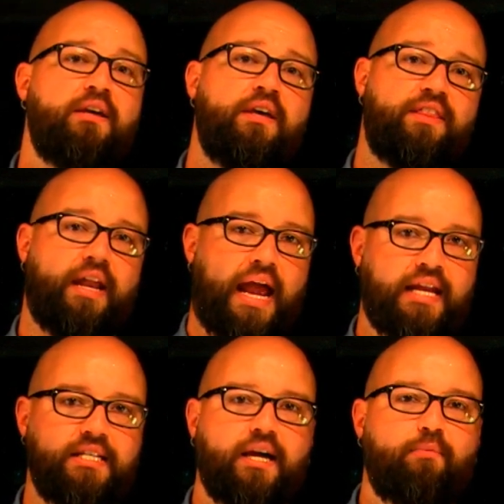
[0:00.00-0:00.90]
that
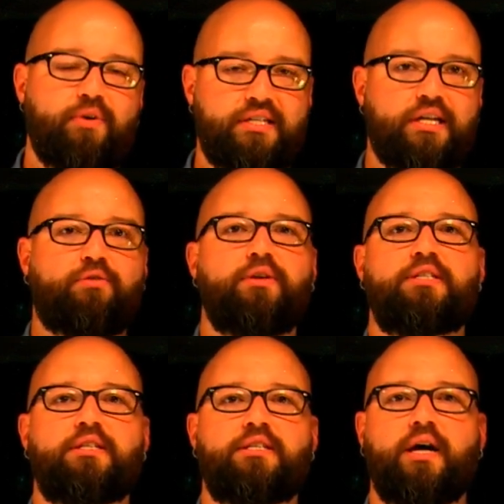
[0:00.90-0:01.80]
anytime we decrease the
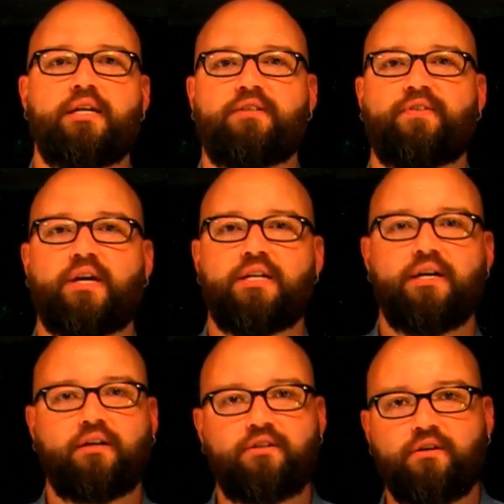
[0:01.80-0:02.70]
size of a
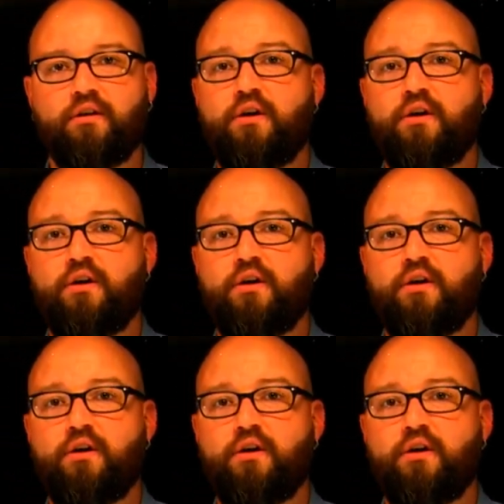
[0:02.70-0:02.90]
conductor,